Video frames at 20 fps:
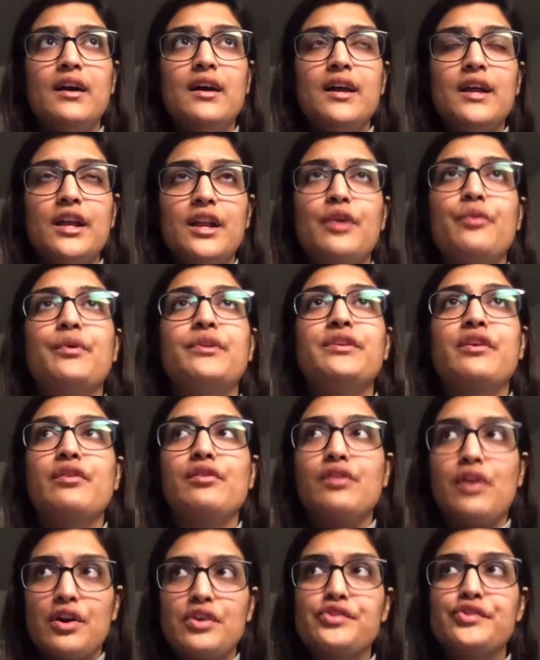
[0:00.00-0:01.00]
with our
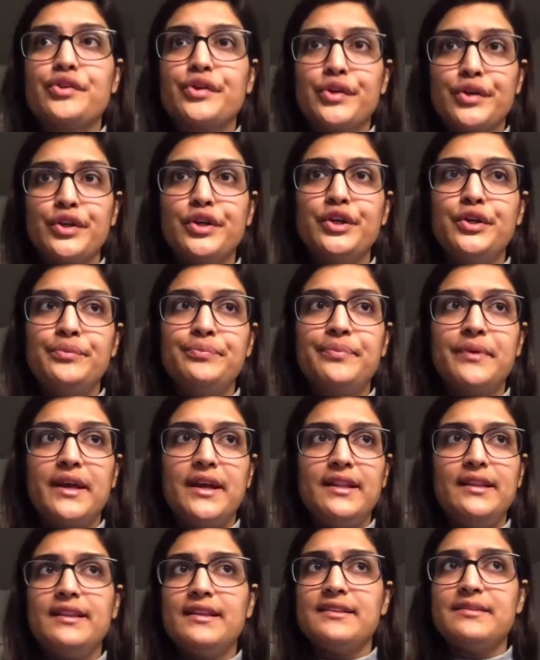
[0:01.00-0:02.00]
larger group
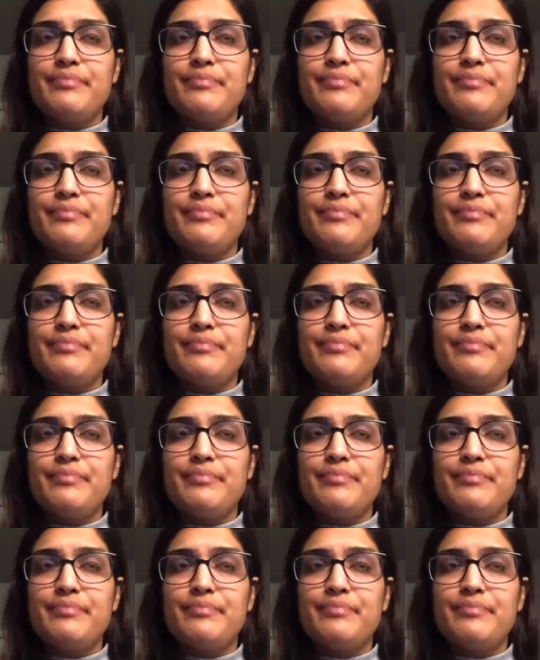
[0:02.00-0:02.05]
in this